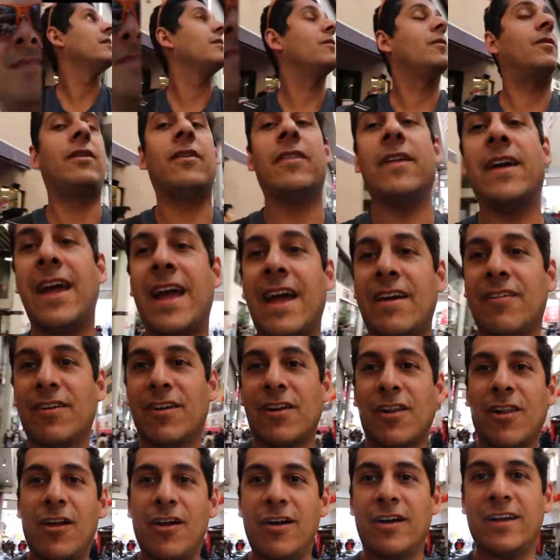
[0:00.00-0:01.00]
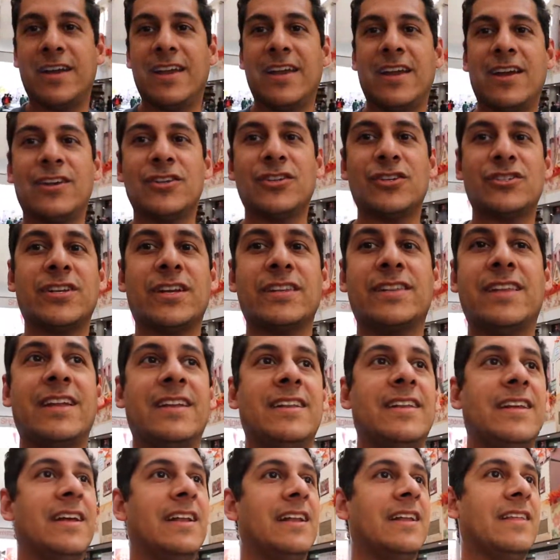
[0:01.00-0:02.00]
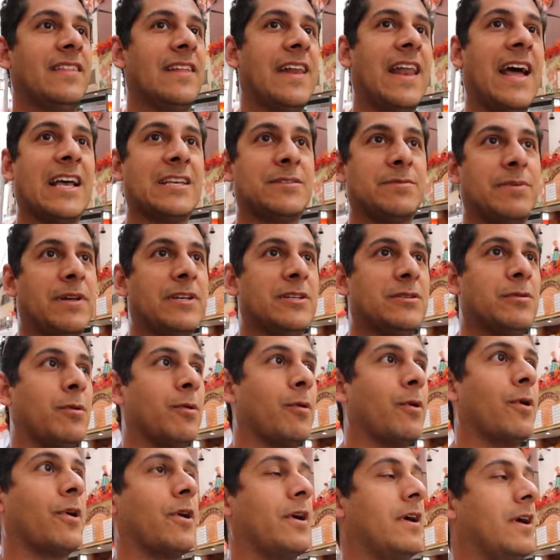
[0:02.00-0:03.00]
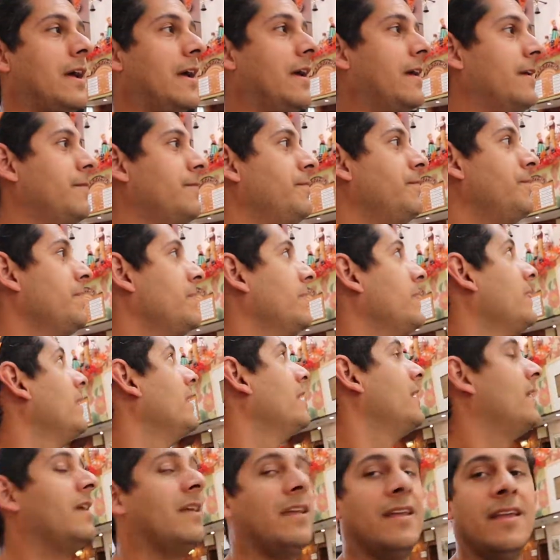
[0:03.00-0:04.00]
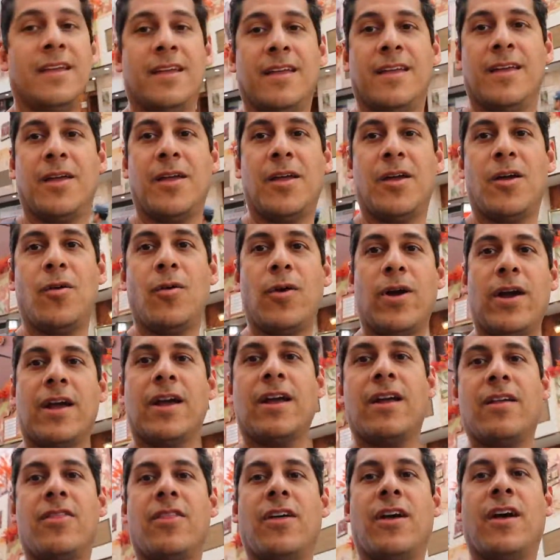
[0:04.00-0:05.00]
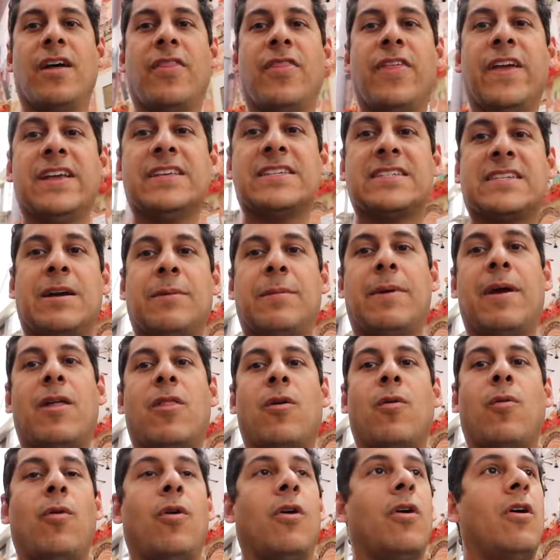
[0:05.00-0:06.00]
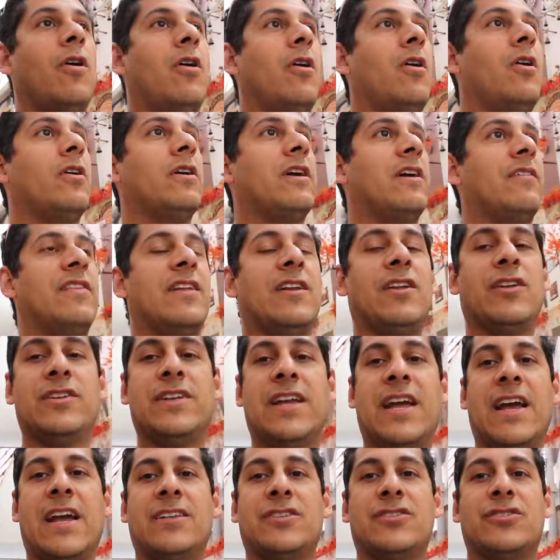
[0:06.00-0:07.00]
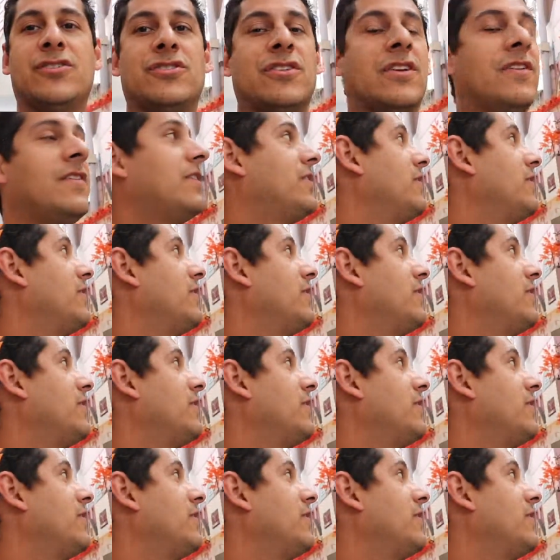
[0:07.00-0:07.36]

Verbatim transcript: Well, they have a clock here just like they did in the last place we were at where the things come out of the wall. You have the little dancers and